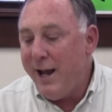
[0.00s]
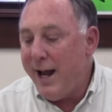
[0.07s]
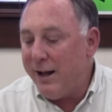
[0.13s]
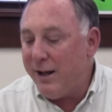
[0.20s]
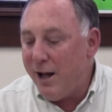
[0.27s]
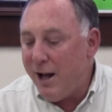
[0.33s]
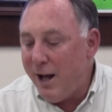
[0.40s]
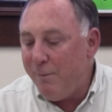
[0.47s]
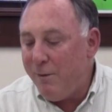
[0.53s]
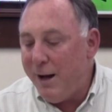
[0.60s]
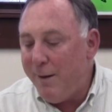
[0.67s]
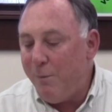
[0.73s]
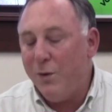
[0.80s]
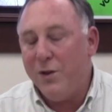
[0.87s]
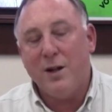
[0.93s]
and come
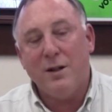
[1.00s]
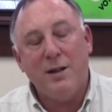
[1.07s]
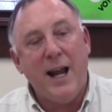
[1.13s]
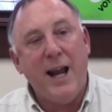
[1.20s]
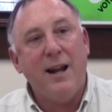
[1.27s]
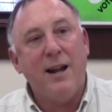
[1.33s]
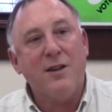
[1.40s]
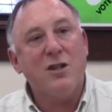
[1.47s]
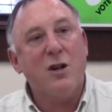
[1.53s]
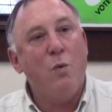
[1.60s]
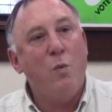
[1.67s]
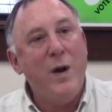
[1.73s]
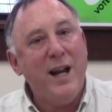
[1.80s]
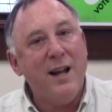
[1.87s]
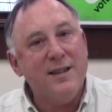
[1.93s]
up with the data so
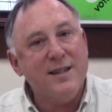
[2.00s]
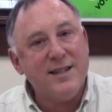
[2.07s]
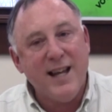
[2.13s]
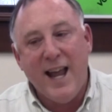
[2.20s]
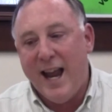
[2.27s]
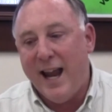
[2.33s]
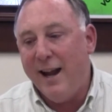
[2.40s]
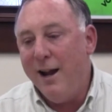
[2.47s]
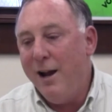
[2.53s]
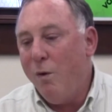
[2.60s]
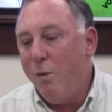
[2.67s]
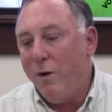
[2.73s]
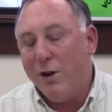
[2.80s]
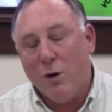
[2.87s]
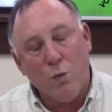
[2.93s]
we can say
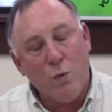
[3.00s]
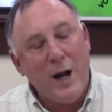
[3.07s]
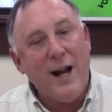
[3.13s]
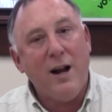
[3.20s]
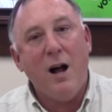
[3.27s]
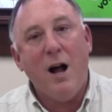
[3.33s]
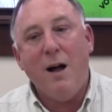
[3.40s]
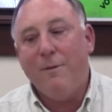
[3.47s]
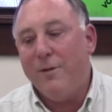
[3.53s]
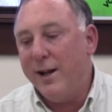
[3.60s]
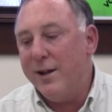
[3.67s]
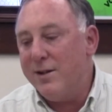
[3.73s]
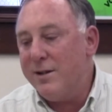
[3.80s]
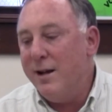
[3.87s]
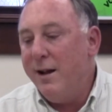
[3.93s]
with great
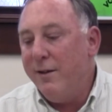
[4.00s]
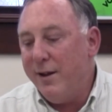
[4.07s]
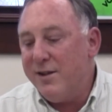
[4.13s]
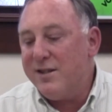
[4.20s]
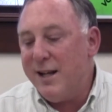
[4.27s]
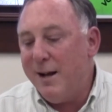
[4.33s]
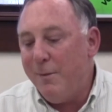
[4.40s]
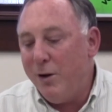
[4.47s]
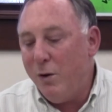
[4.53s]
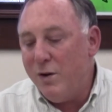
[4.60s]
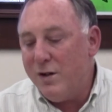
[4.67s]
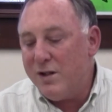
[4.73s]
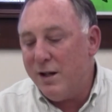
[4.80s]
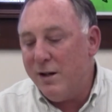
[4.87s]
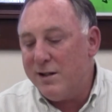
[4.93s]
confidence that someone who
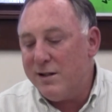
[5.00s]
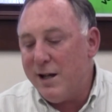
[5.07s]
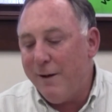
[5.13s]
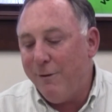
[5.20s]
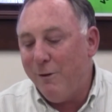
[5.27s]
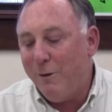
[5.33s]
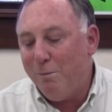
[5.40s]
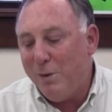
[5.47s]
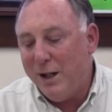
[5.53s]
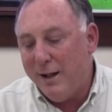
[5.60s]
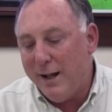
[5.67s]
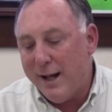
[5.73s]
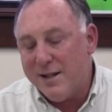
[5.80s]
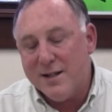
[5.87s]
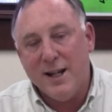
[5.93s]
is suffering from
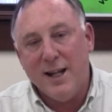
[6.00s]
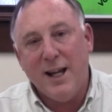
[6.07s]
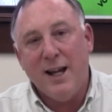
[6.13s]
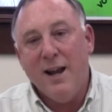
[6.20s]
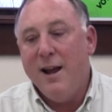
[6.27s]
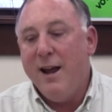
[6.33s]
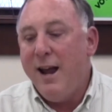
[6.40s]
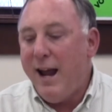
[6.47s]
PTSD